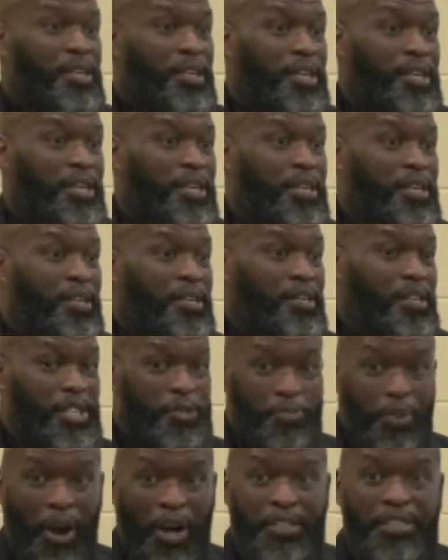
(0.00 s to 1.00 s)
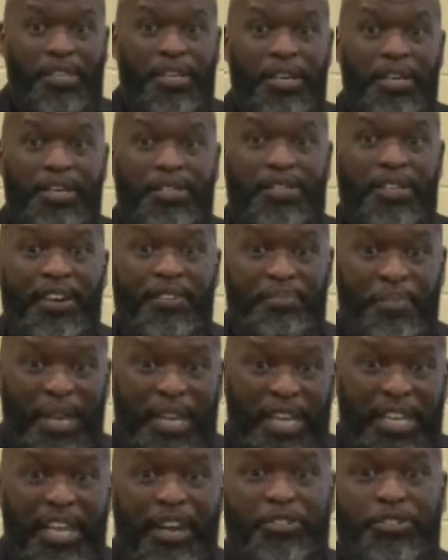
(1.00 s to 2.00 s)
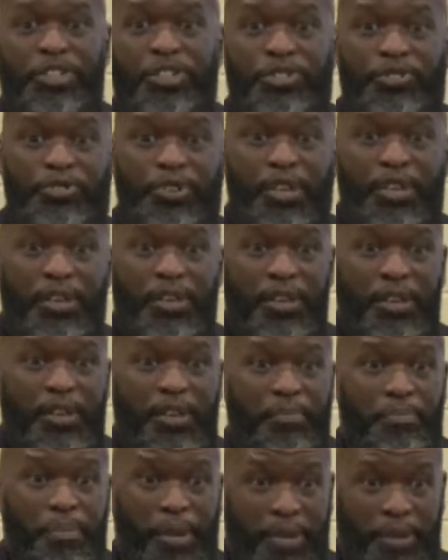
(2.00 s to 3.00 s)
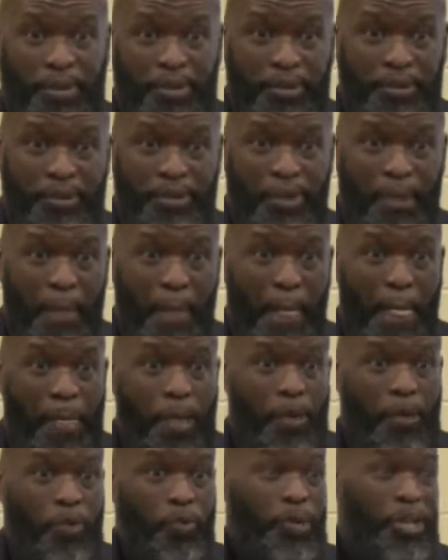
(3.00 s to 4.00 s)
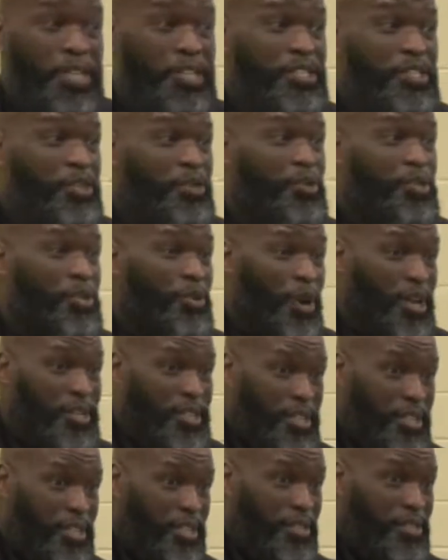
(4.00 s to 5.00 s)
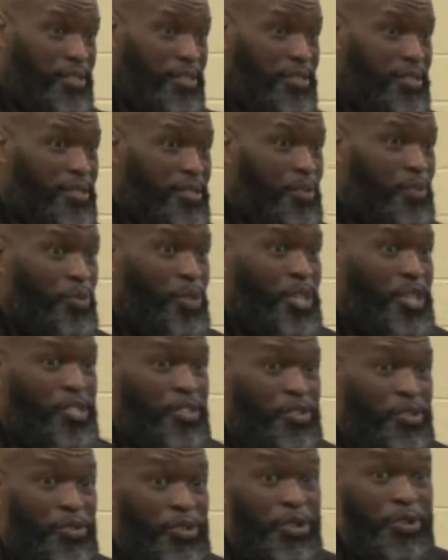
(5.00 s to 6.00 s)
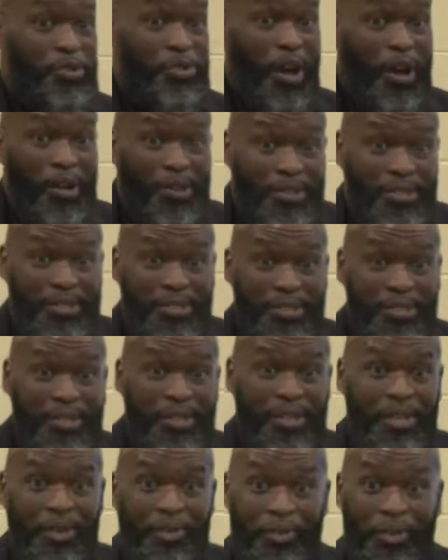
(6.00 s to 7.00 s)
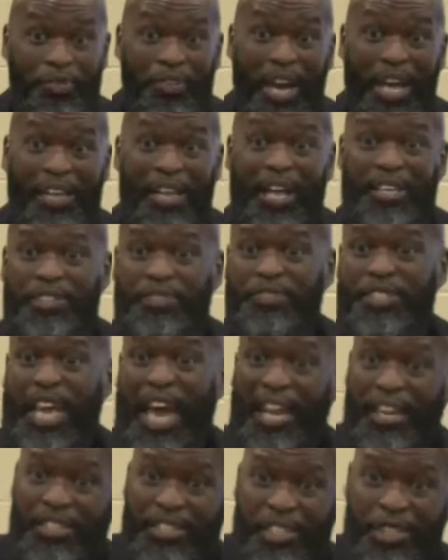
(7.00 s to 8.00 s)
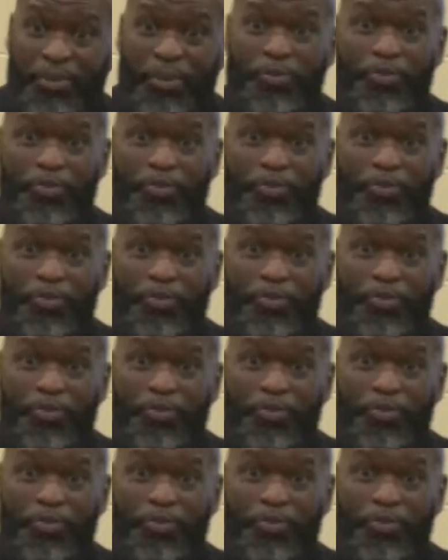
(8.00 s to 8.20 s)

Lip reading: in this process of making our district better. We need to know your ideas, we need to know your thoughts. We've got lots of challenges